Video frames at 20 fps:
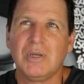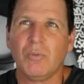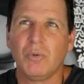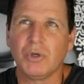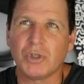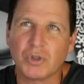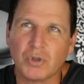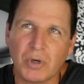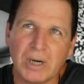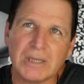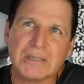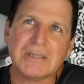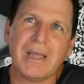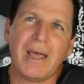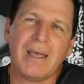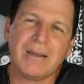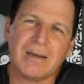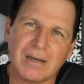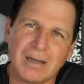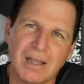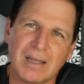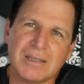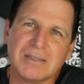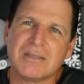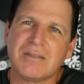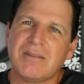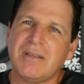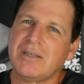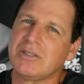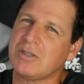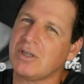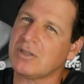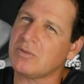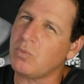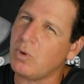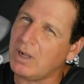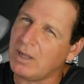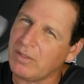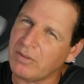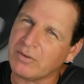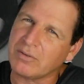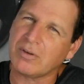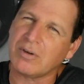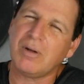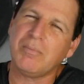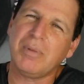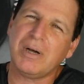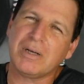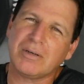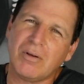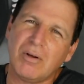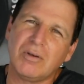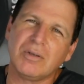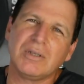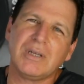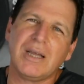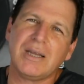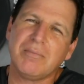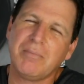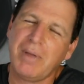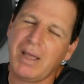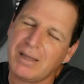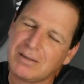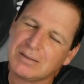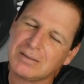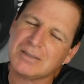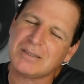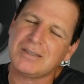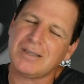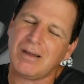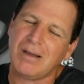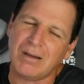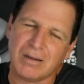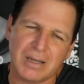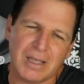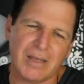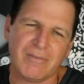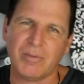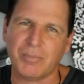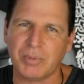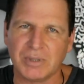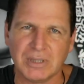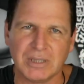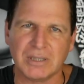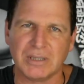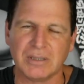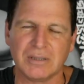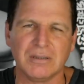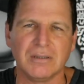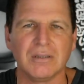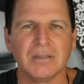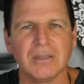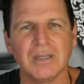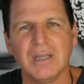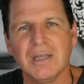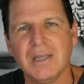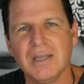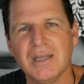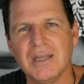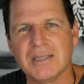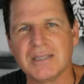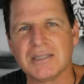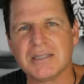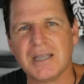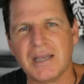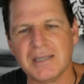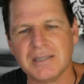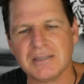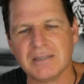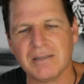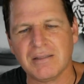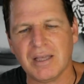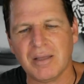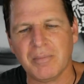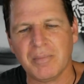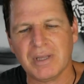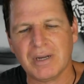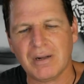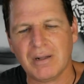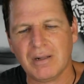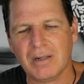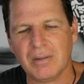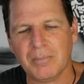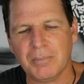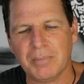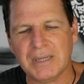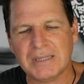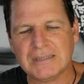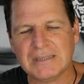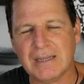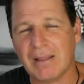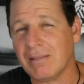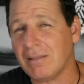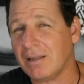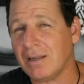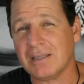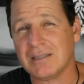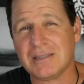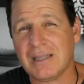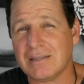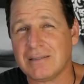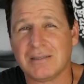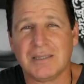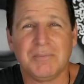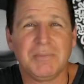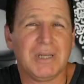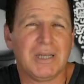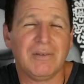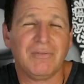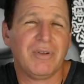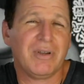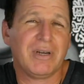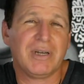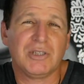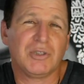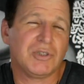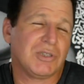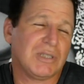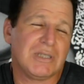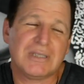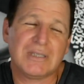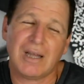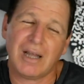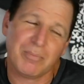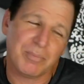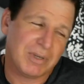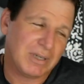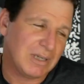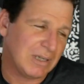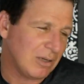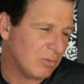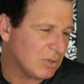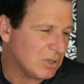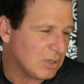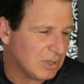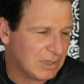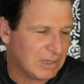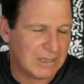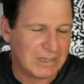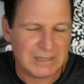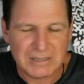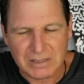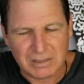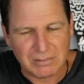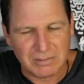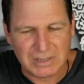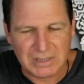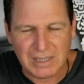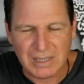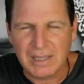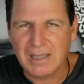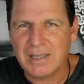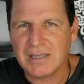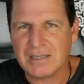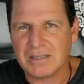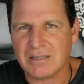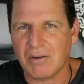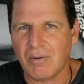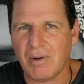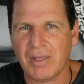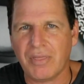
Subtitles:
try to analyze things that while they're about online matters, they all have a political side to them at all. But nonetheless, that seemed like a very interesting topic, and I was looking into it. So I